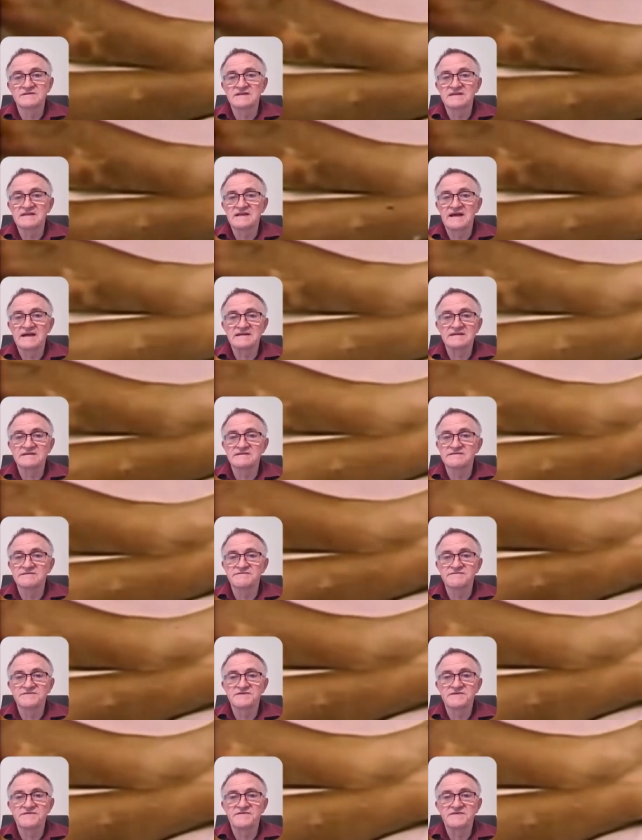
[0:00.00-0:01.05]
the lack
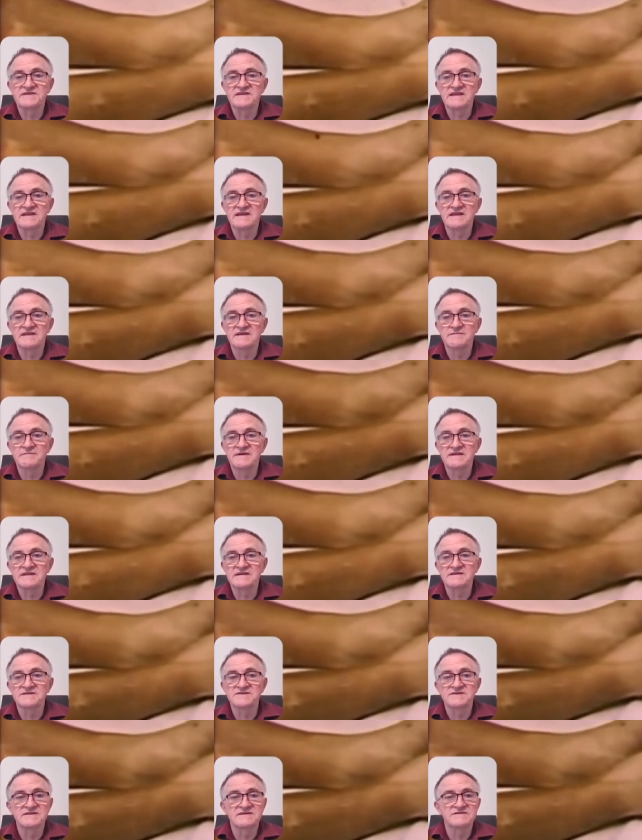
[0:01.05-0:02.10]
of sophisticated
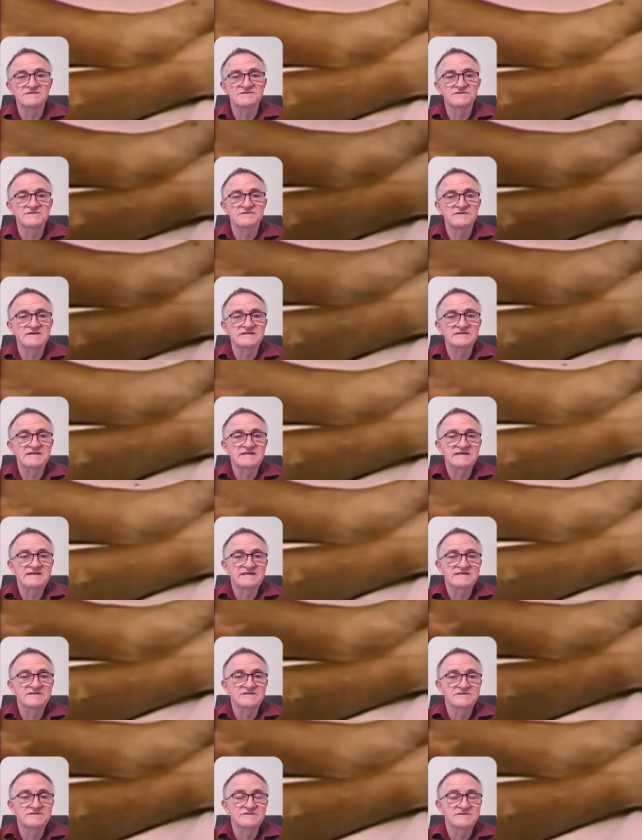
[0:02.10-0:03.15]
medical centers or
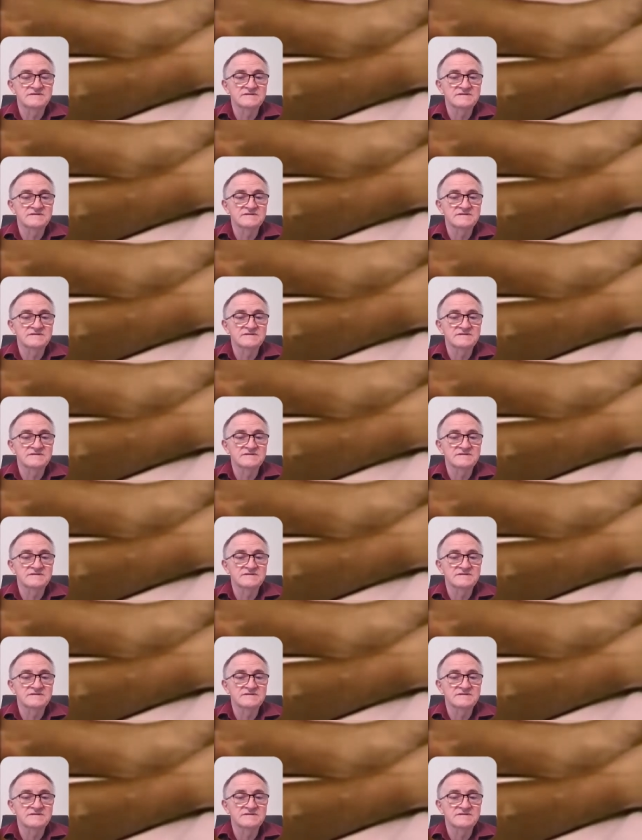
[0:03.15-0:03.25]
anti-cancer